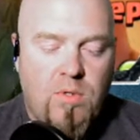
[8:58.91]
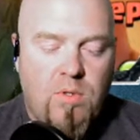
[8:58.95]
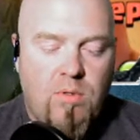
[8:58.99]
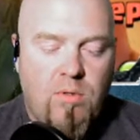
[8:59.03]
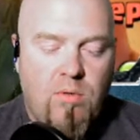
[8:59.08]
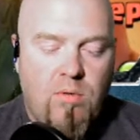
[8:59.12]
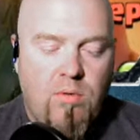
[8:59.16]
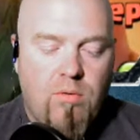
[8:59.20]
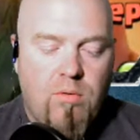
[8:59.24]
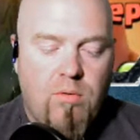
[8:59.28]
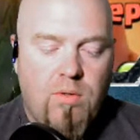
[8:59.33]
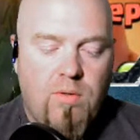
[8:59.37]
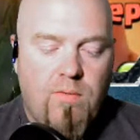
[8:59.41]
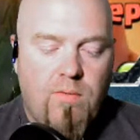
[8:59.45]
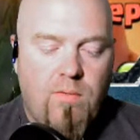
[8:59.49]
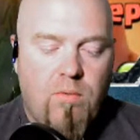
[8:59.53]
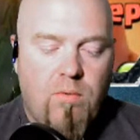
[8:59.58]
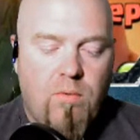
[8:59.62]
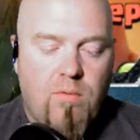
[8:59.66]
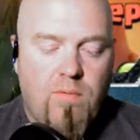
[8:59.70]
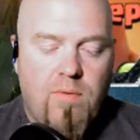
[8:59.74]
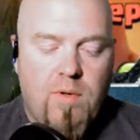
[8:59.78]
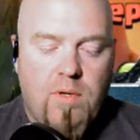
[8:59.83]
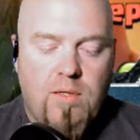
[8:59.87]
2, 3,
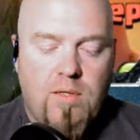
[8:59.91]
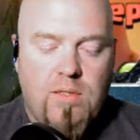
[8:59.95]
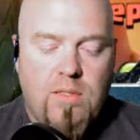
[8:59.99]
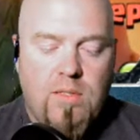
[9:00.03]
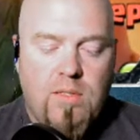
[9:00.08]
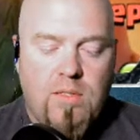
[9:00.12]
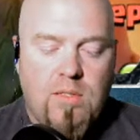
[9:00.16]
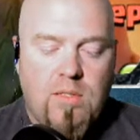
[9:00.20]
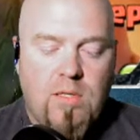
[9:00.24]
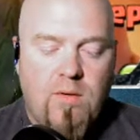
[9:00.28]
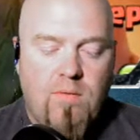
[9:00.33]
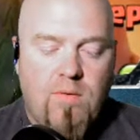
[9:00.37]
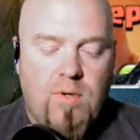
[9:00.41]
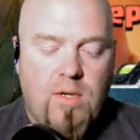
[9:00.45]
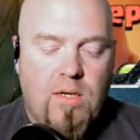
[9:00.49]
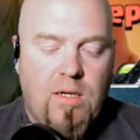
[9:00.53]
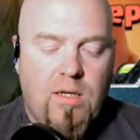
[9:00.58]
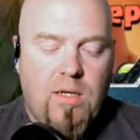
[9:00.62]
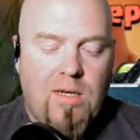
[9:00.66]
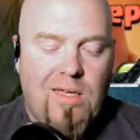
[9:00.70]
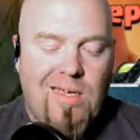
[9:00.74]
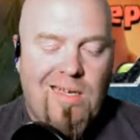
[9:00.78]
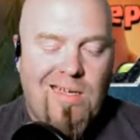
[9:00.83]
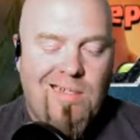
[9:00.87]
4, 5, 6, 7, 8,
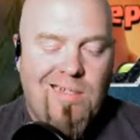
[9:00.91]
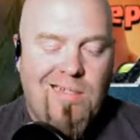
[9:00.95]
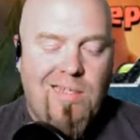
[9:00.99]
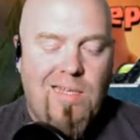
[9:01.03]
9,